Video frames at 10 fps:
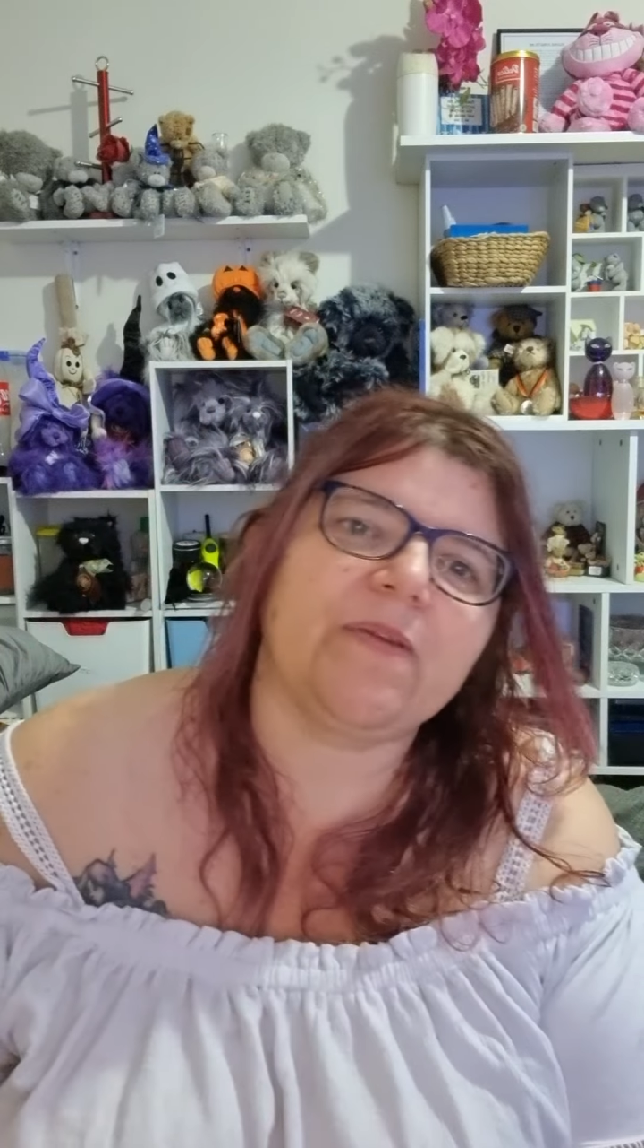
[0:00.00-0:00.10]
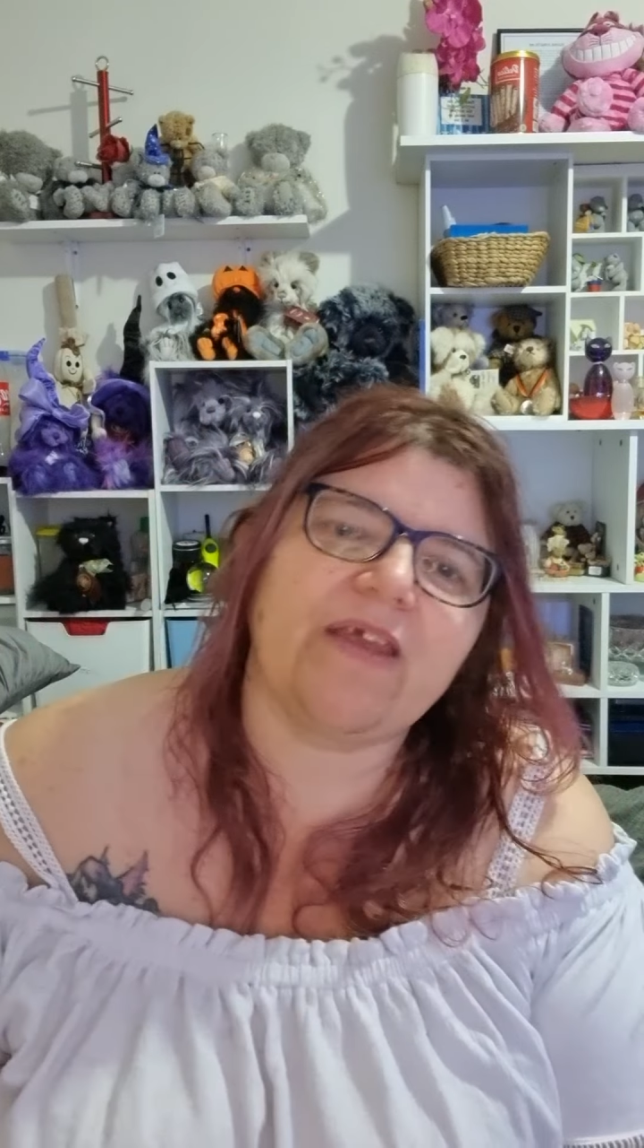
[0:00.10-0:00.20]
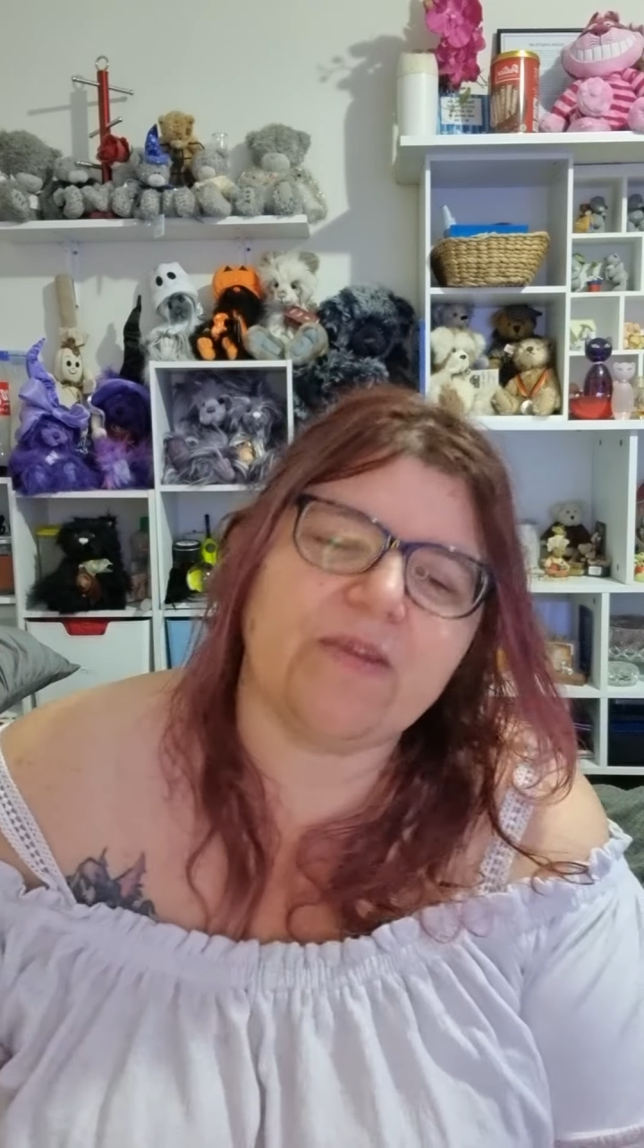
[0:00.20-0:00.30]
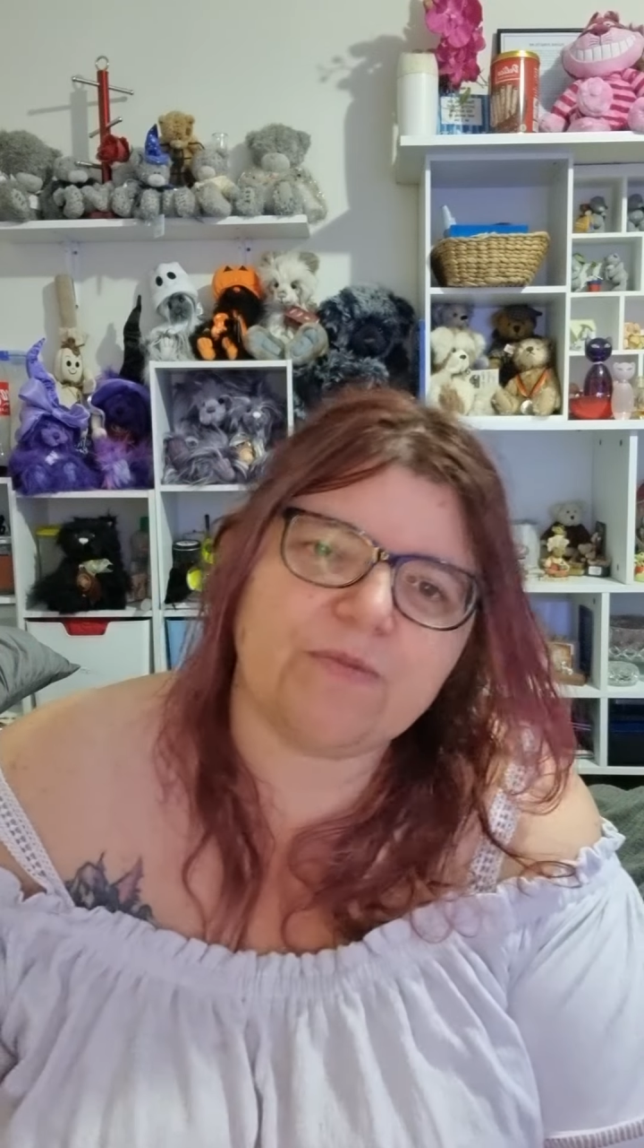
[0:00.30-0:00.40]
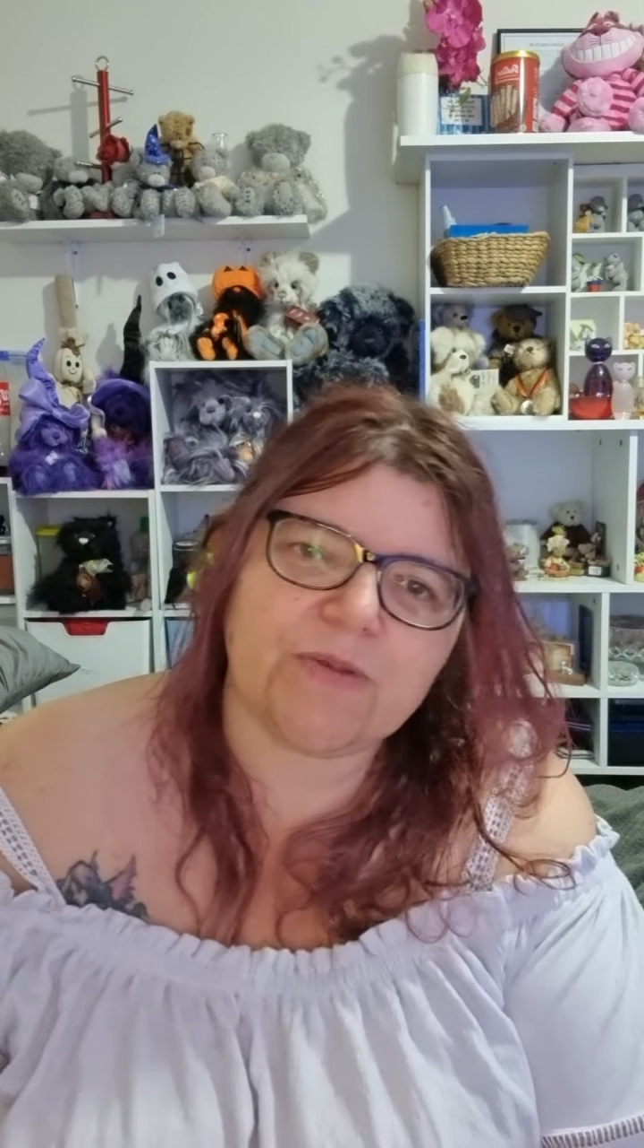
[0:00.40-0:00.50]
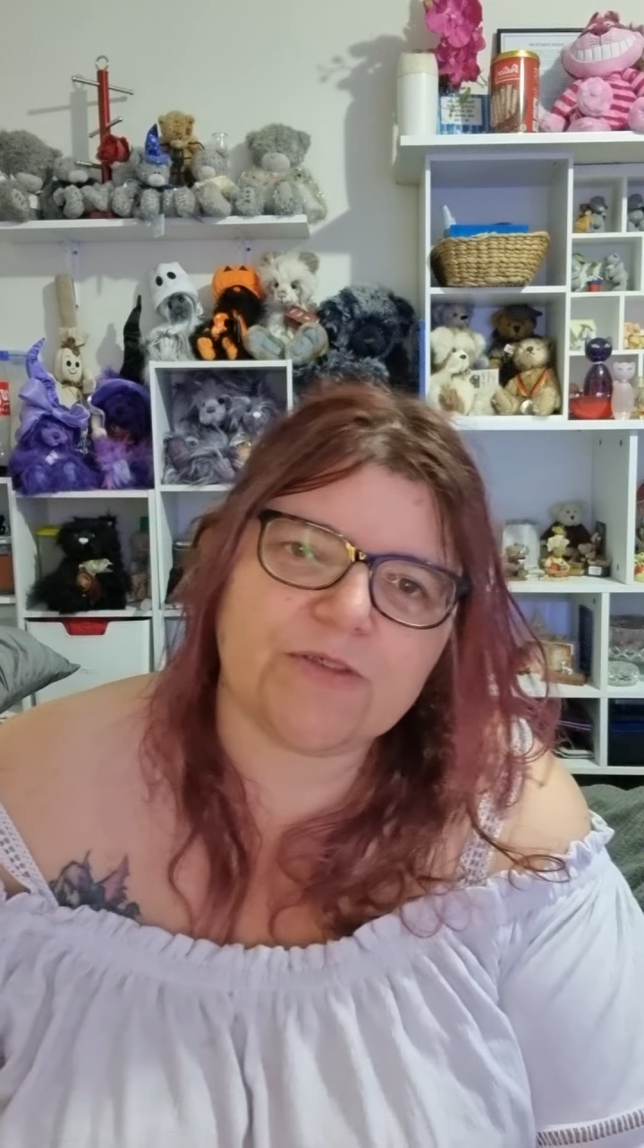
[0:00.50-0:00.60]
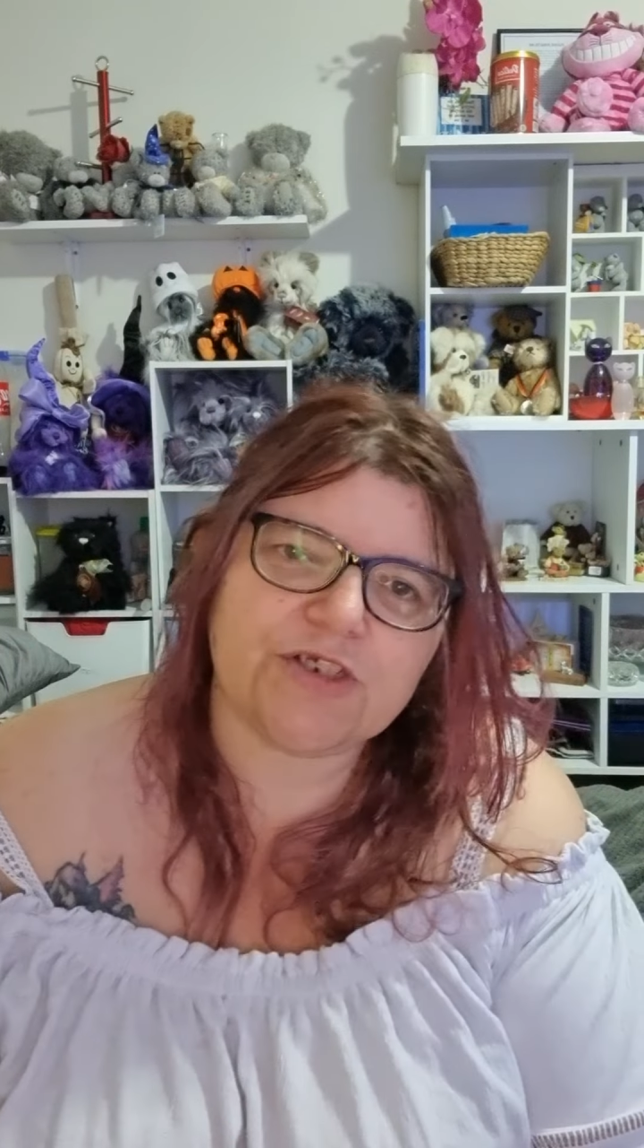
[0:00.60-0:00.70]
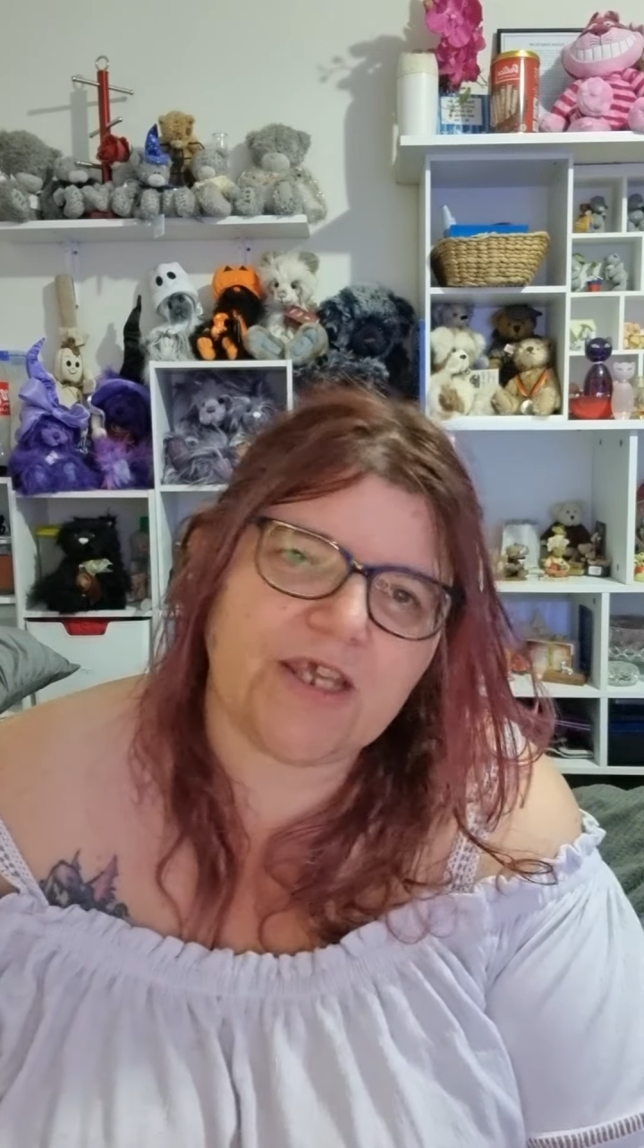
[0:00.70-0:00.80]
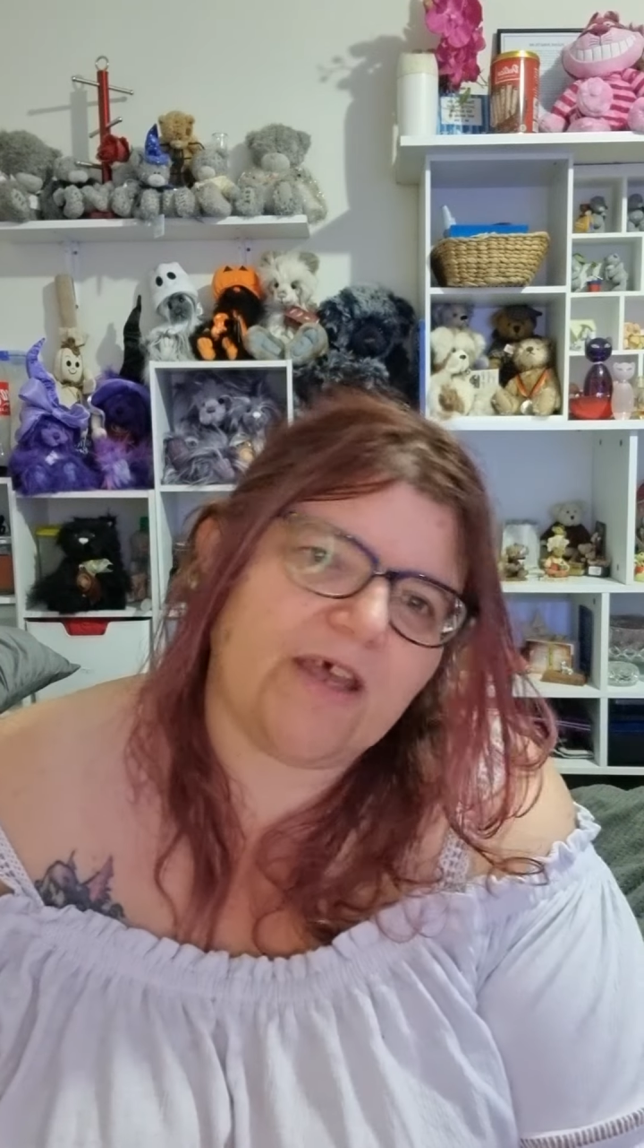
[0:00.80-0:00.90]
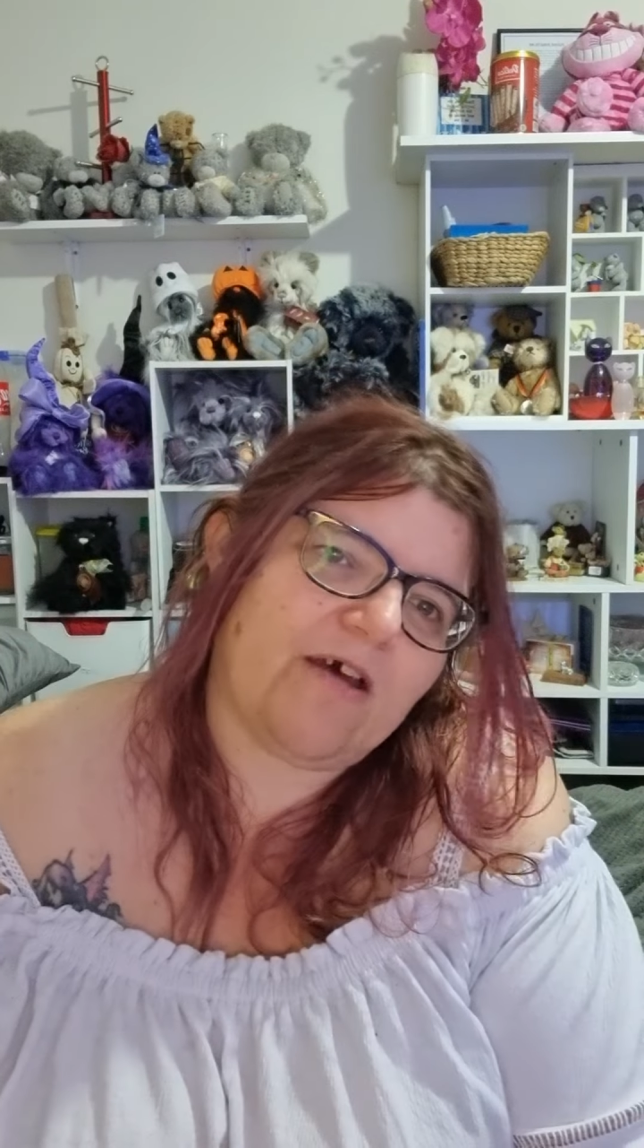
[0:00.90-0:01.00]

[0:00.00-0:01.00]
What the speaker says: that in the future